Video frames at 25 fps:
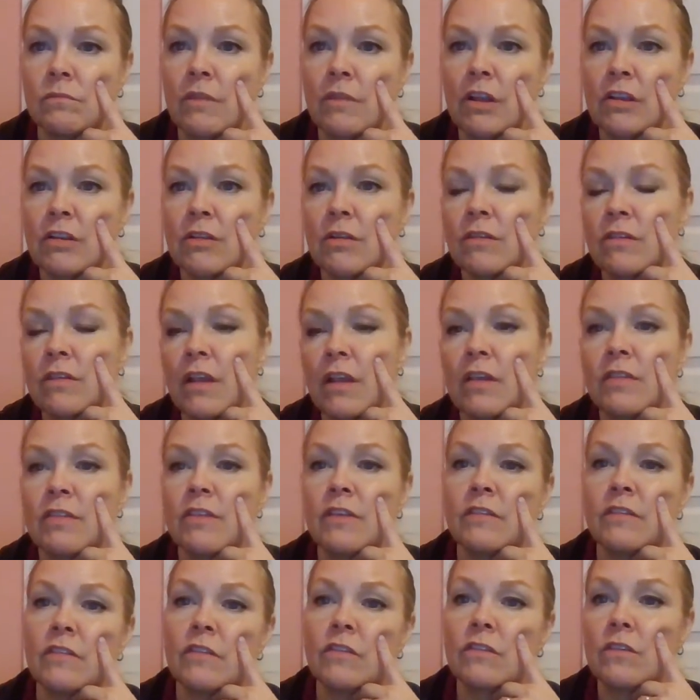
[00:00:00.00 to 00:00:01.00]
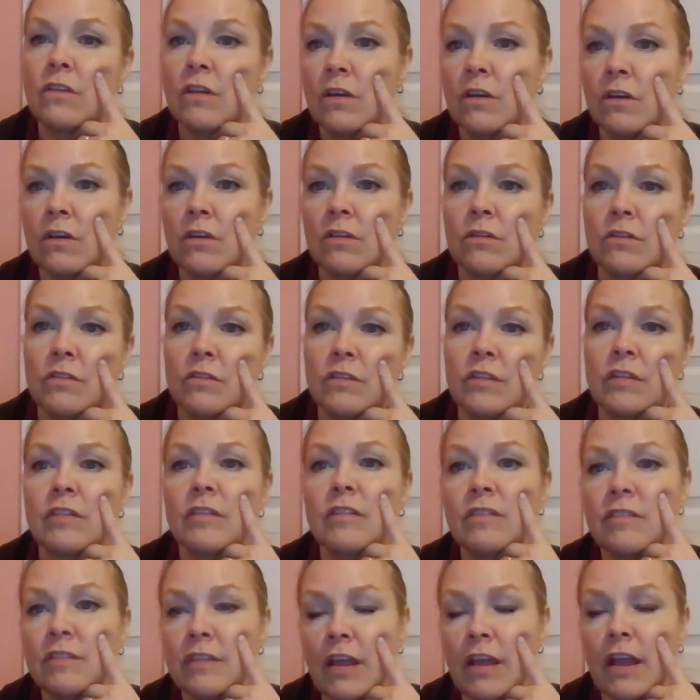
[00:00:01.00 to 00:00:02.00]
Like, don't say this is good or
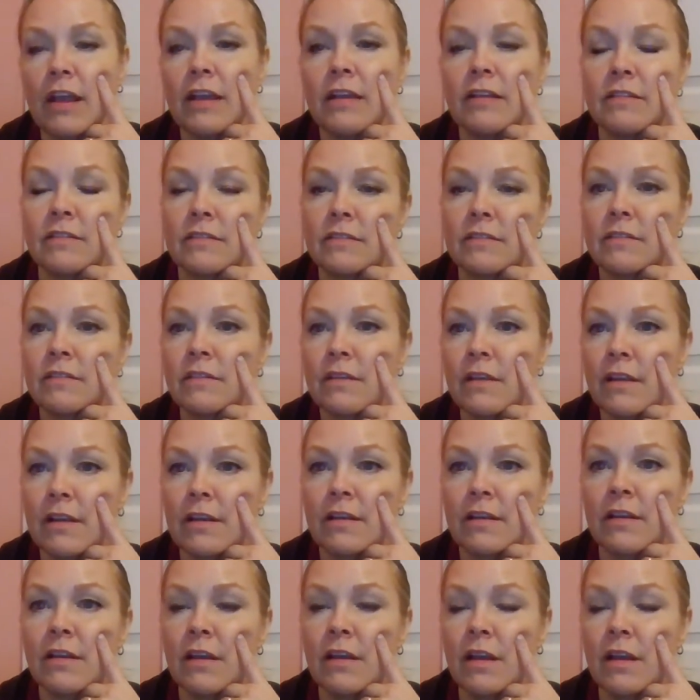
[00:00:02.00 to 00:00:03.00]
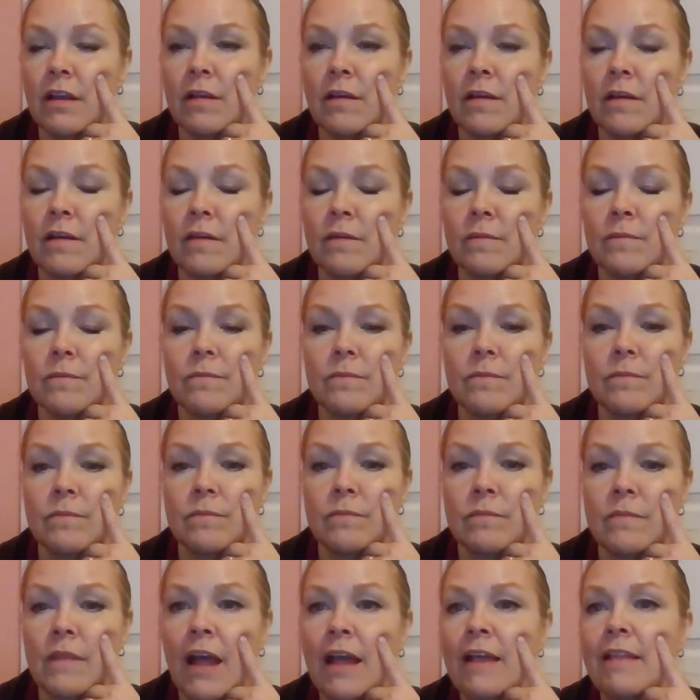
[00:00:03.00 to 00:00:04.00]
this is nice.
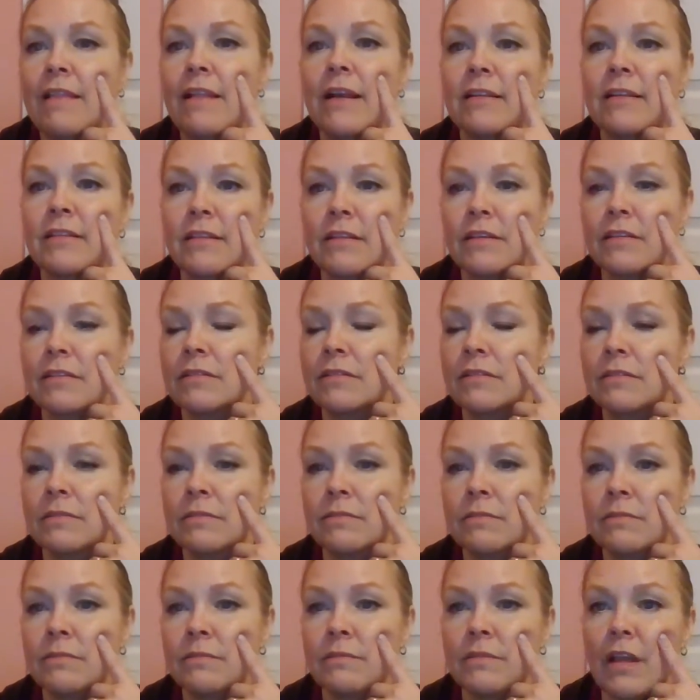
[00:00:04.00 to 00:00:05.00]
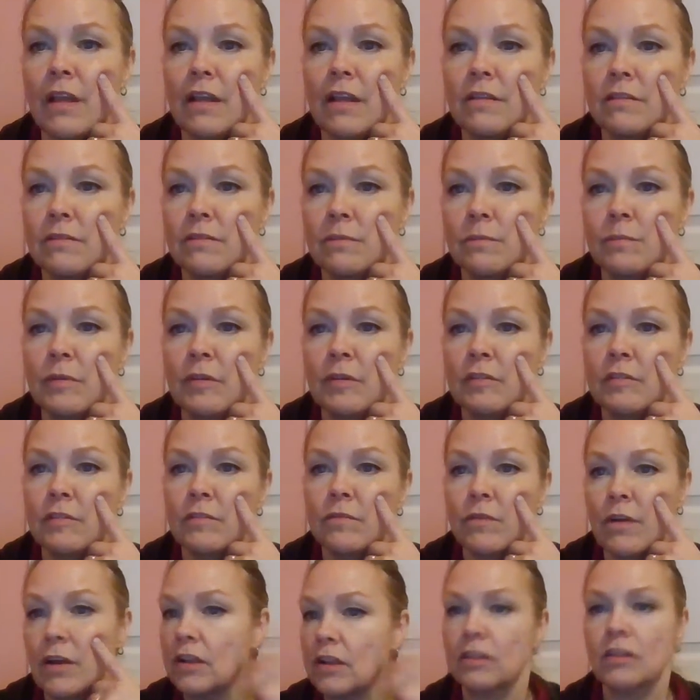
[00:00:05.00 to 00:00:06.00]
I like this nice piece
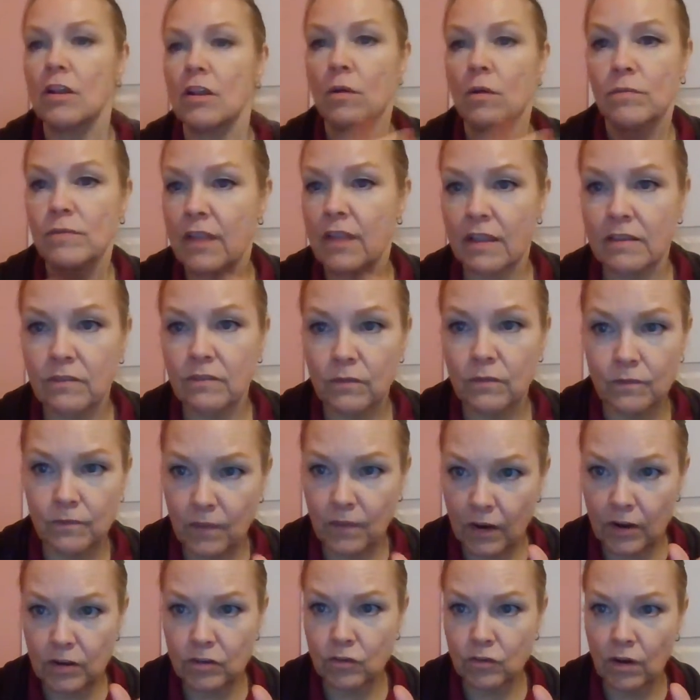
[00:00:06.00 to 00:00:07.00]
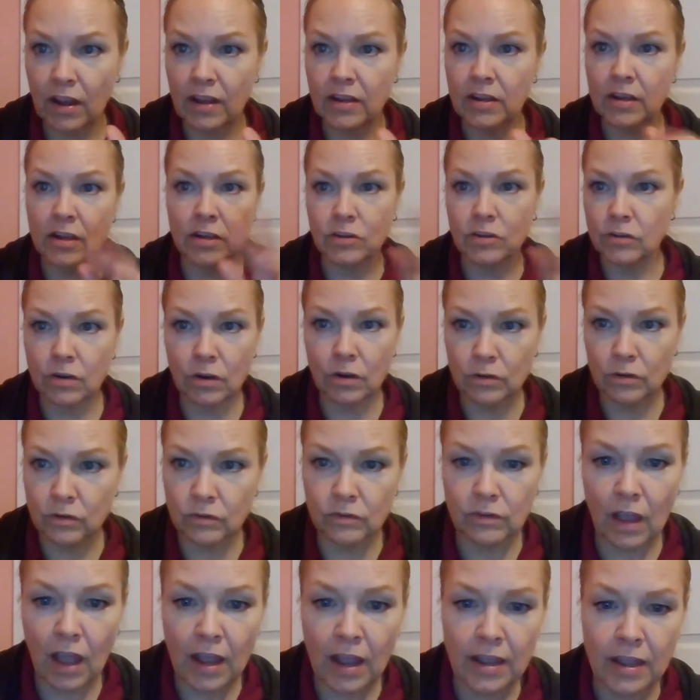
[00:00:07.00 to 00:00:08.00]
of writing. No, that's very trite, and you don't
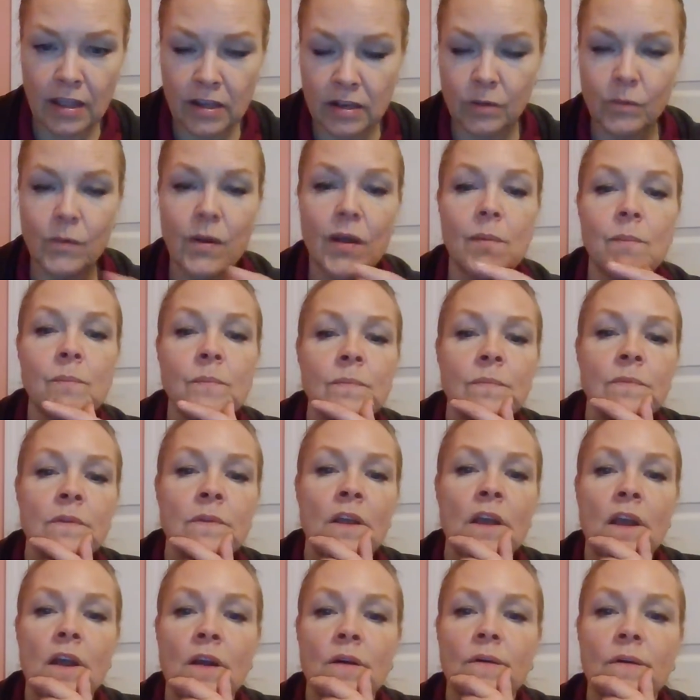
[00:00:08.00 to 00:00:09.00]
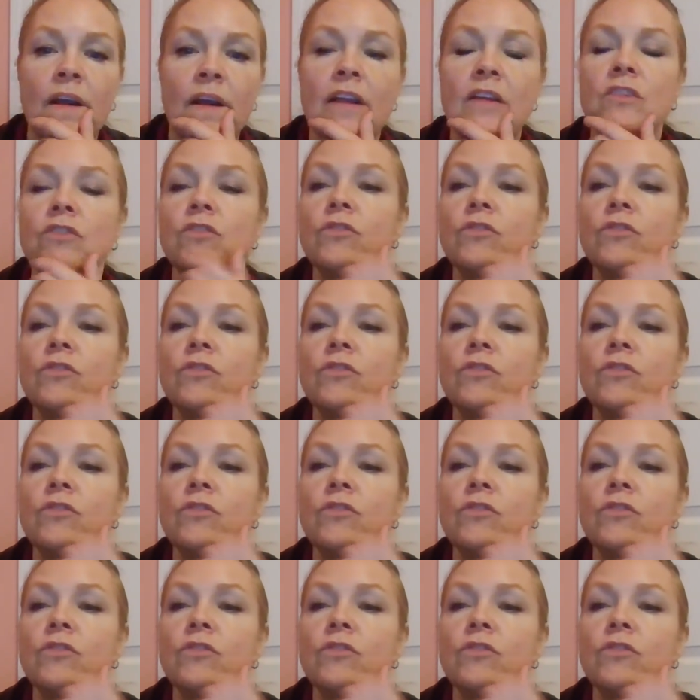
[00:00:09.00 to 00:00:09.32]
use I anyway, right?